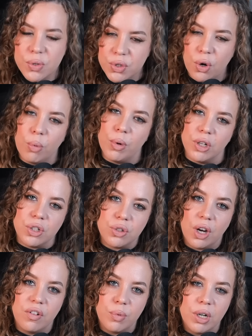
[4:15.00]
you so much,
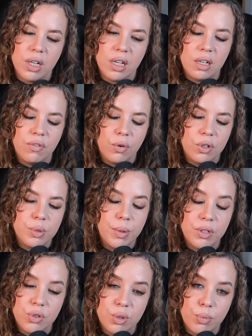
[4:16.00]
Thrive Market, for
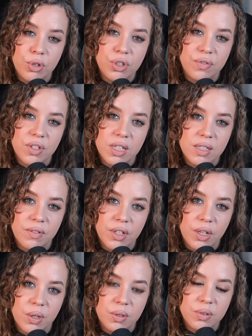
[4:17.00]
sponsoring a portion of today's
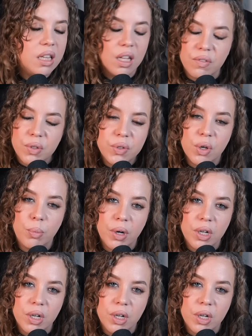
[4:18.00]
video. I love you so